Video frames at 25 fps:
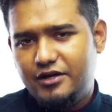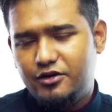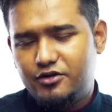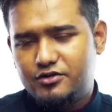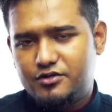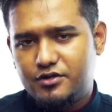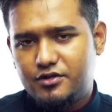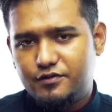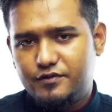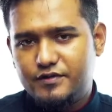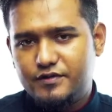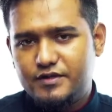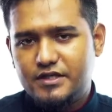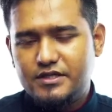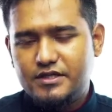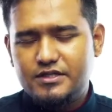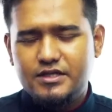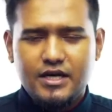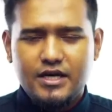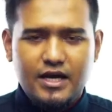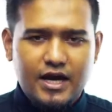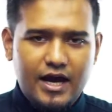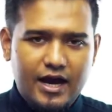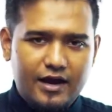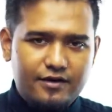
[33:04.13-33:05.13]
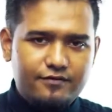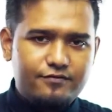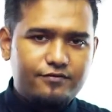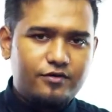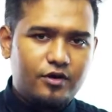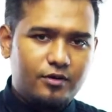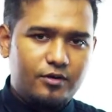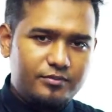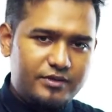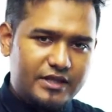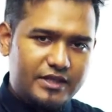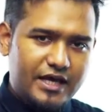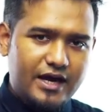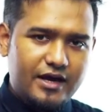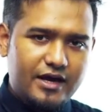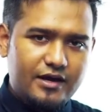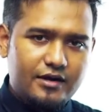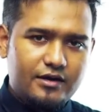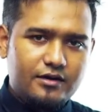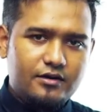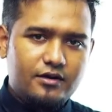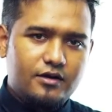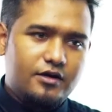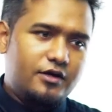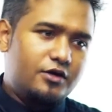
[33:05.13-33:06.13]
your services. And from there,